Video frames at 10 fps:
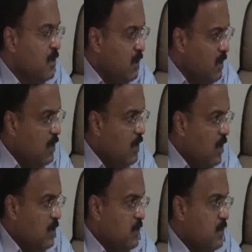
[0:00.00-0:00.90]
in
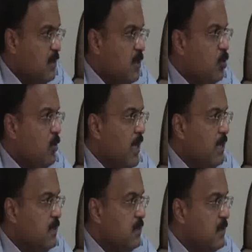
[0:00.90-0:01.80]
Article
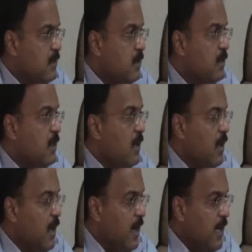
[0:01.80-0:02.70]
293
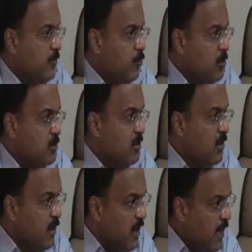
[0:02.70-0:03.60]
and was
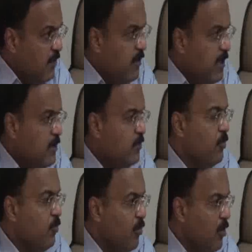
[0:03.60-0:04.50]
relevant
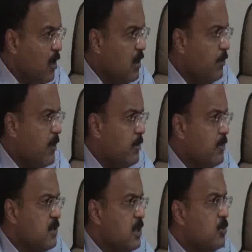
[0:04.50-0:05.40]
for the
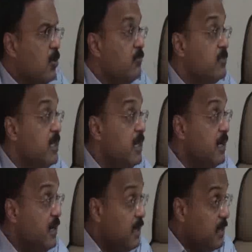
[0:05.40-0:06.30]
purposes of
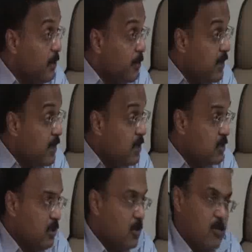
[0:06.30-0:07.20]
the
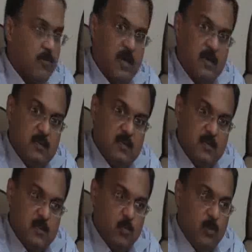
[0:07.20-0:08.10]
interpretation of Article
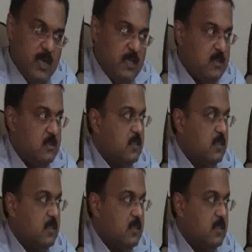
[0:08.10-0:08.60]
293.